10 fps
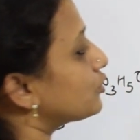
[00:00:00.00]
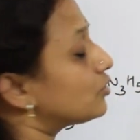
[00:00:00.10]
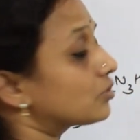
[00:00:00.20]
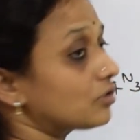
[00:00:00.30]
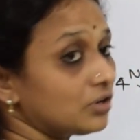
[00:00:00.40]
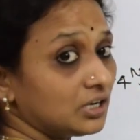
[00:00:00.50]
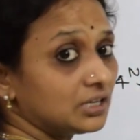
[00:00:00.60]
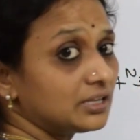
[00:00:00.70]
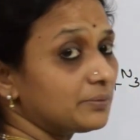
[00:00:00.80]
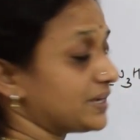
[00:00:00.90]
to draw
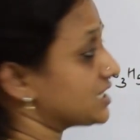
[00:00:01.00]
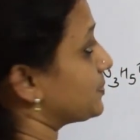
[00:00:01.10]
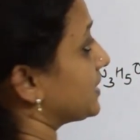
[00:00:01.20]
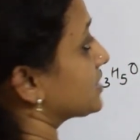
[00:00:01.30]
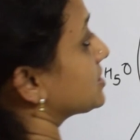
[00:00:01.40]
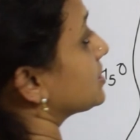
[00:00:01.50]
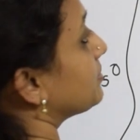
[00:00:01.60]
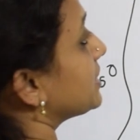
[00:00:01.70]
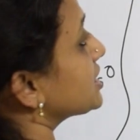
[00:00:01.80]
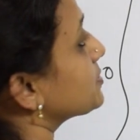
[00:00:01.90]
the base pairs
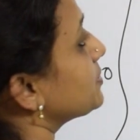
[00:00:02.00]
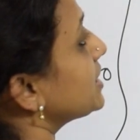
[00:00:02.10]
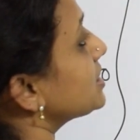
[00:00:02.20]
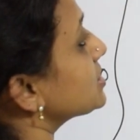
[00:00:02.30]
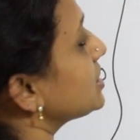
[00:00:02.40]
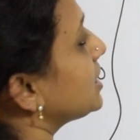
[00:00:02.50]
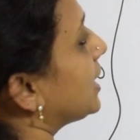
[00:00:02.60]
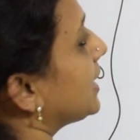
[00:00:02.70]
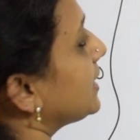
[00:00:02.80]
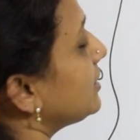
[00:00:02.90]

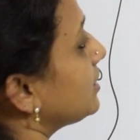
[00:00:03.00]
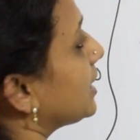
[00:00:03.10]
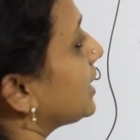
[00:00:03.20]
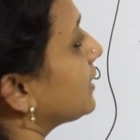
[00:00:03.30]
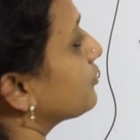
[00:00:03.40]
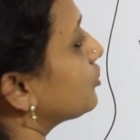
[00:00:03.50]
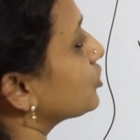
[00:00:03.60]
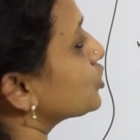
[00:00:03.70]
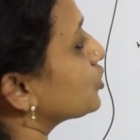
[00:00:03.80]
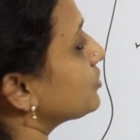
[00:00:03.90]
and I have to draw,
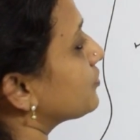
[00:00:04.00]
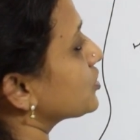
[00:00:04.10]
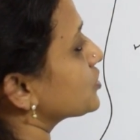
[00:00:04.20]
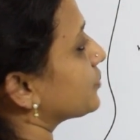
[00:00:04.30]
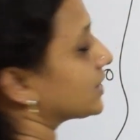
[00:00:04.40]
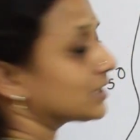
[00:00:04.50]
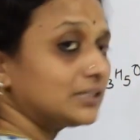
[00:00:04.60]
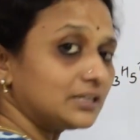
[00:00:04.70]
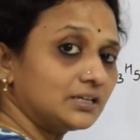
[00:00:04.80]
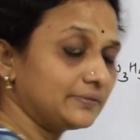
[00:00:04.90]
show the phosphate,
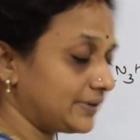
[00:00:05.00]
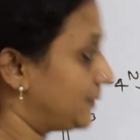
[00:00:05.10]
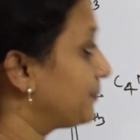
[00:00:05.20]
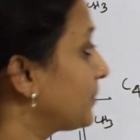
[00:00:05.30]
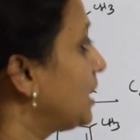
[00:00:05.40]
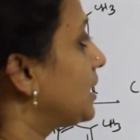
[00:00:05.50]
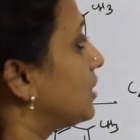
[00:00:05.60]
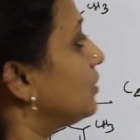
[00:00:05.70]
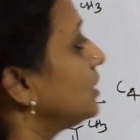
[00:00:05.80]
correct? Yeah. Now